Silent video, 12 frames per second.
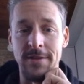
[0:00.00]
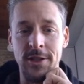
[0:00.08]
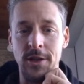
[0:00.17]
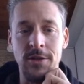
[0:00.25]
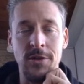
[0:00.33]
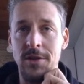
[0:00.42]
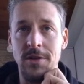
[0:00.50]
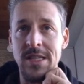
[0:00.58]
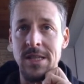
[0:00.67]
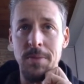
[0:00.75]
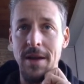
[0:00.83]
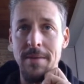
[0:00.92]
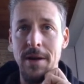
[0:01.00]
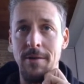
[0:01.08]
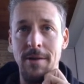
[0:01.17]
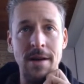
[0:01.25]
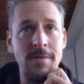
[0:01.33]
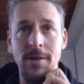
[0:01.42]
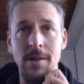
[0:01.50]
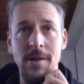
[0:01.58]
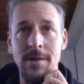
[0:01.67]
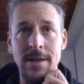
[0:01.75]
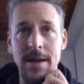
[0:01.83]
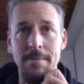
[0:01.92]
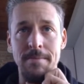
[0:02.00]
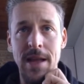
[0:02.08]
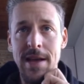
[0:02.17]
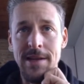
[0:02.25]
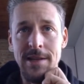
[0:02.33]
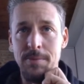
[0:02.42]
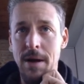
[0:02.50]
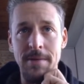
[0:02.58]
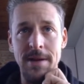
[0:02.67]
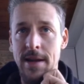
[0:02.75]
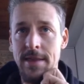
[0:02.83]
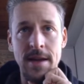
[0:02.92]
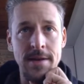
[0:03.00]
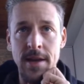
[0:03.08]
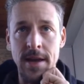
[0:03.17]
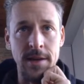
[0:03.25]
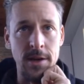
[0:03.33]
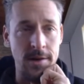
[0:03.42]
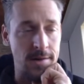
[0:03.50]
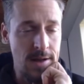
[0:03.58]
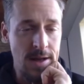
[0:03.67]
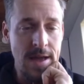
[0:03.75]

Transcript: search results has probably been around for a long time. It's probably not that dang new.